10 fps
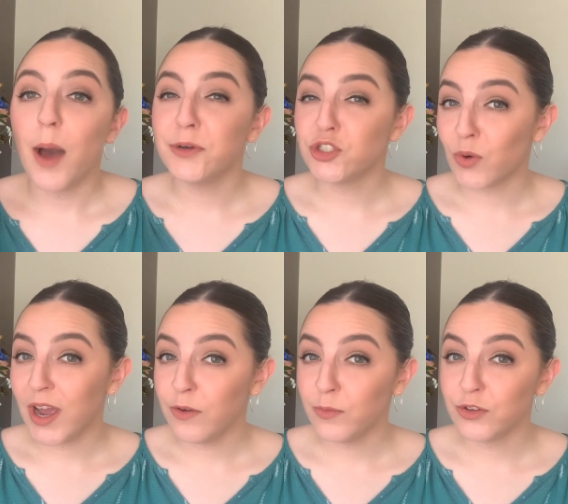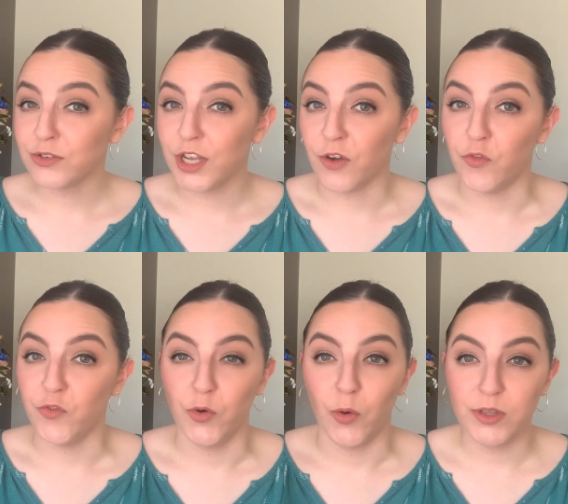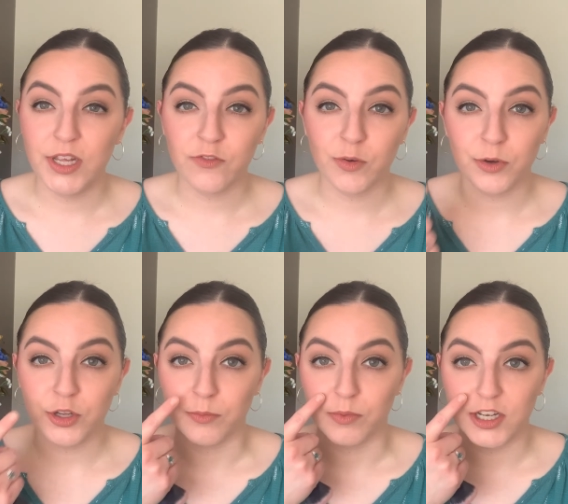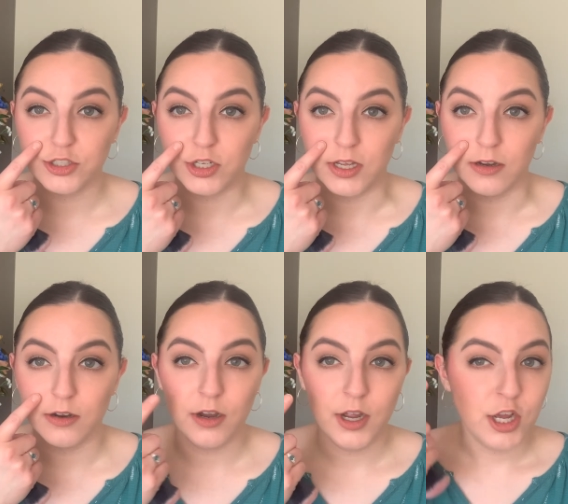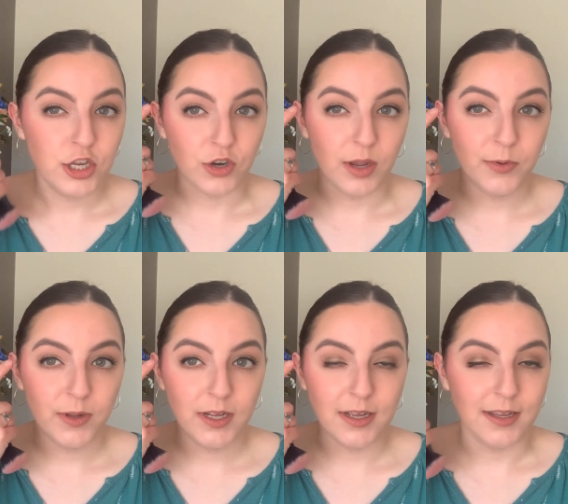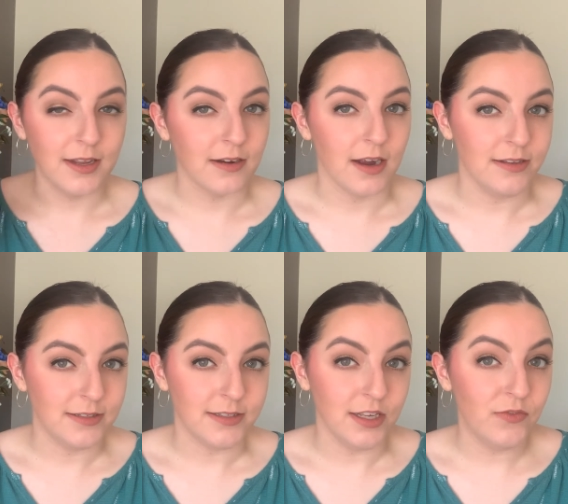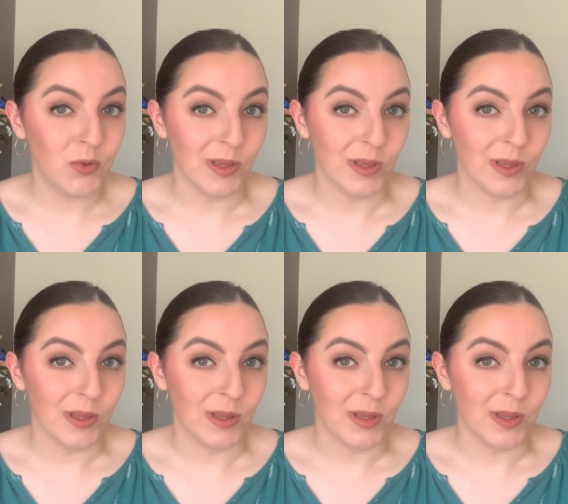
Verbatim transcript: But try it with yourself. If you've only ever put your blush here, try putting it here and see if you